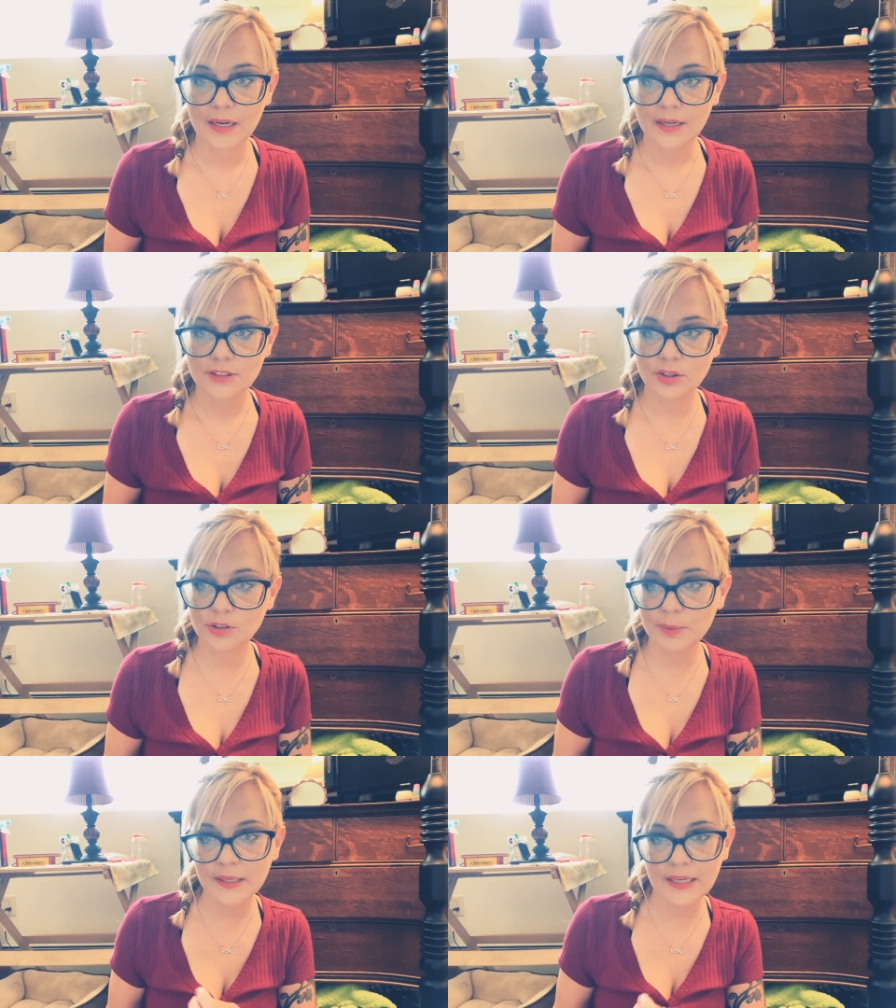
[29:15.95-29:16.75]
So it's
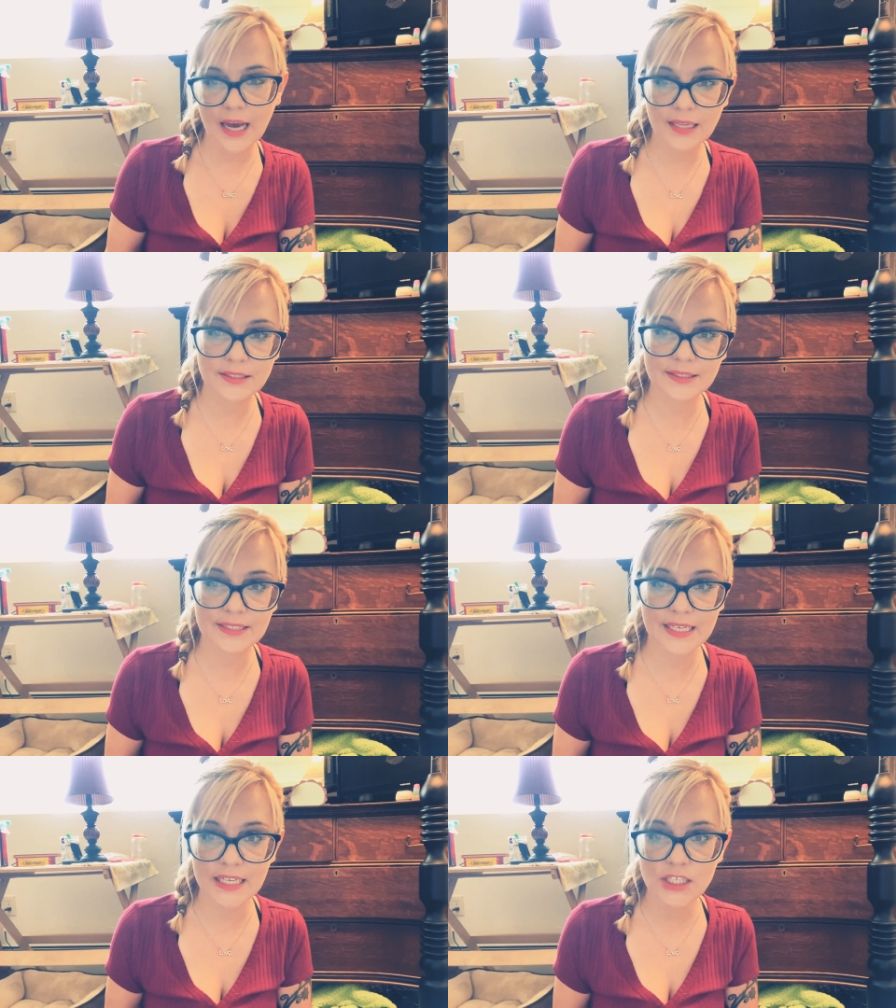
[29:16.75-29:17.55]
really not to
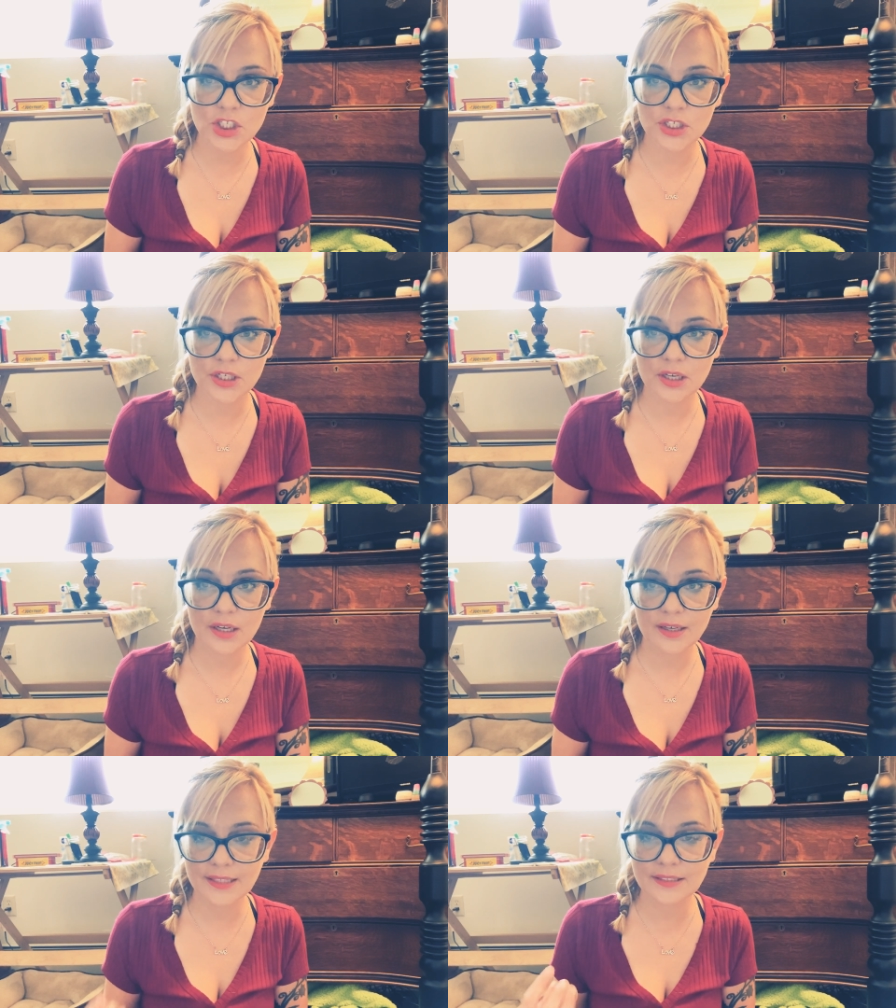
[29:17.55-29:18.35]
teach
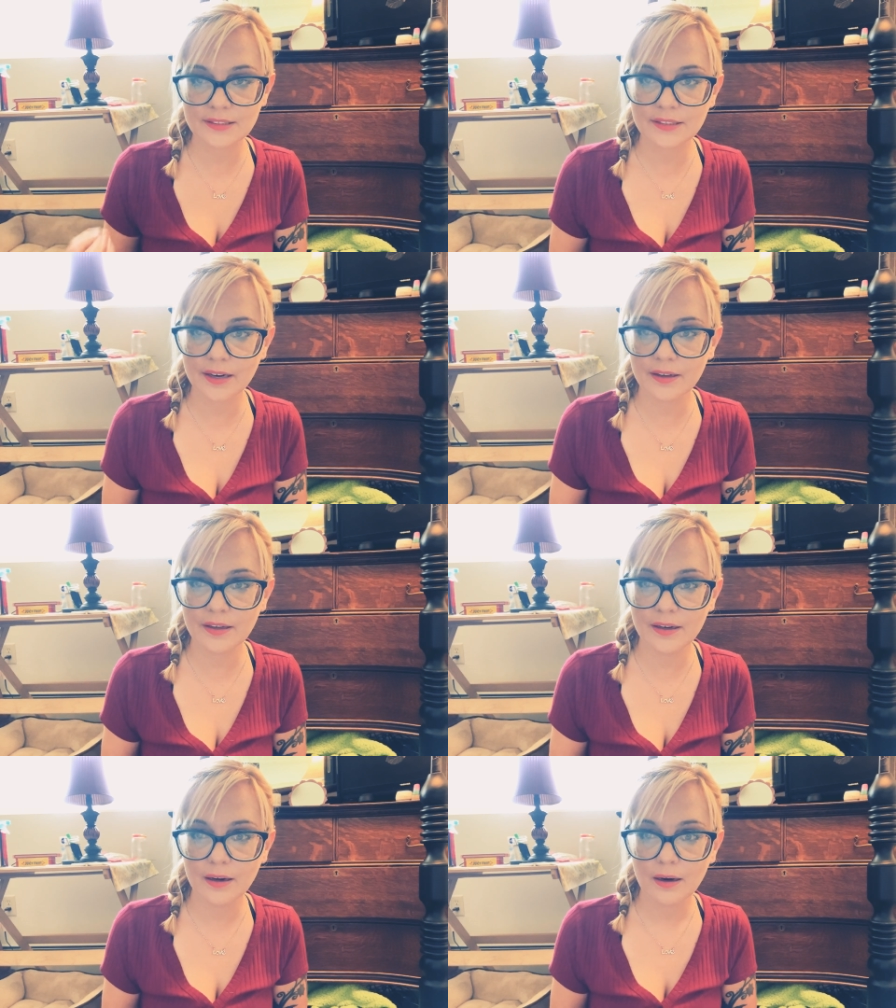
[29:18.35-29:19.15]
necessarily